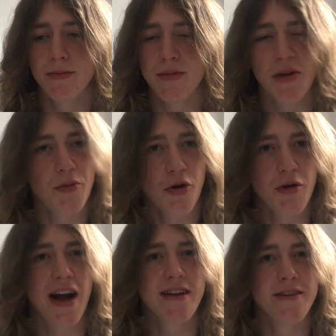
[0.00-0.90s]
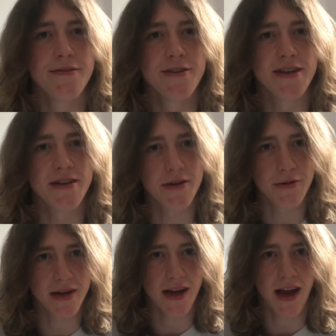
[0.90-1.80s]
be proactively
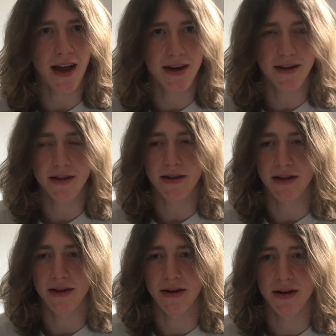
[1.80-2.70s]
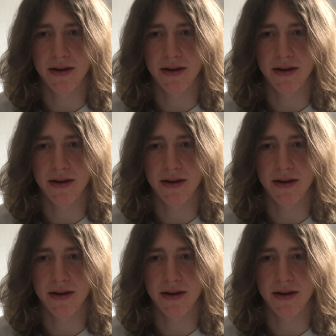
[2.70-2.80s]
doing anything.